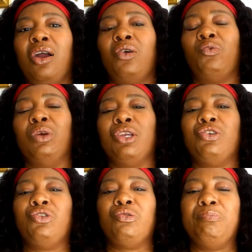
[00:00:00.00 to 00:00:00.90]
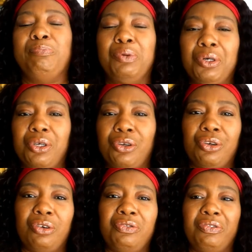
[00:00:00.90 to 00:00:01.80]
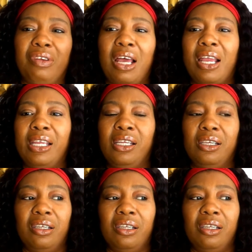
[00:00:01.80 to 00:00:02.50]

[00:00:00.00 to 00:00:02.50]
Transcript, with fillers: when you book your flight